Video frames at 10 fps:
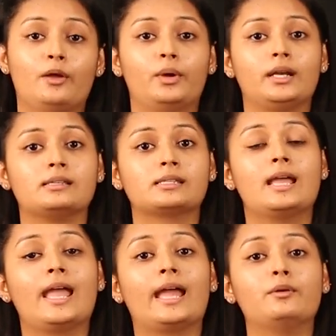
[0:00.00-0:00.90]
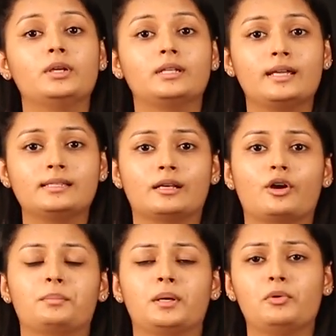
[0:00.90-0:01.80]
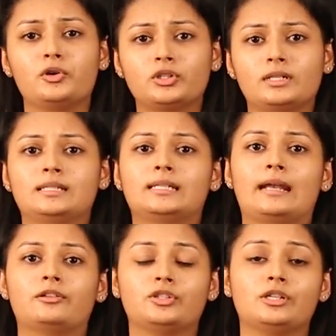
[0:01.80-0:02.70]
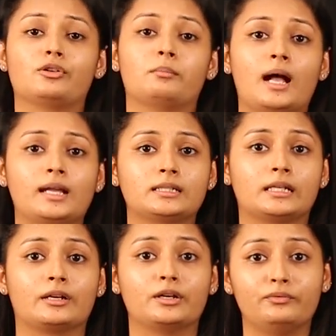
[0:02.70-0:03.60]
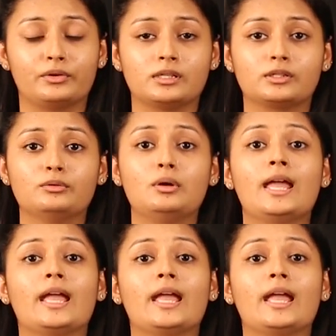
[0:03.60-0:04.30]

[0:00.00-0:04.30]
whereas advertising or promotional strategies or marketing refers to